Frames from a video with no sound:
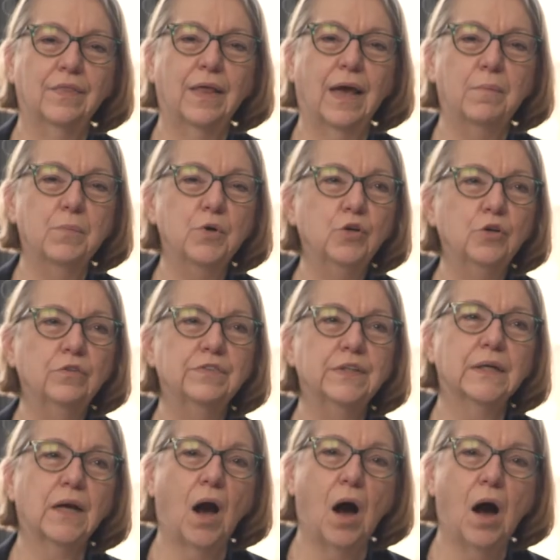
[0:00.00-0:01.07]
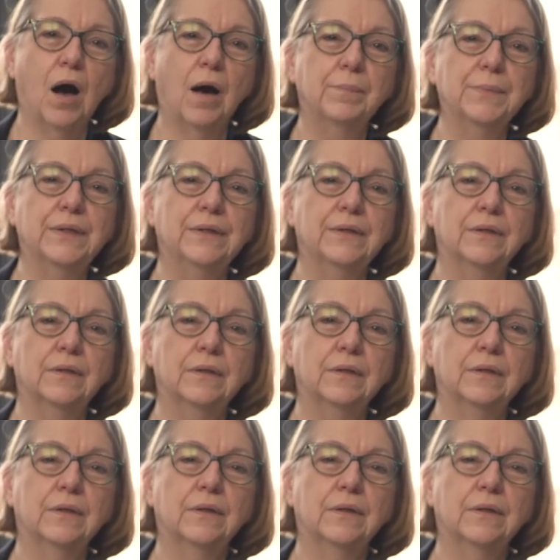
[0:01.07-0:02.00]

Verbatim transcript: They move in common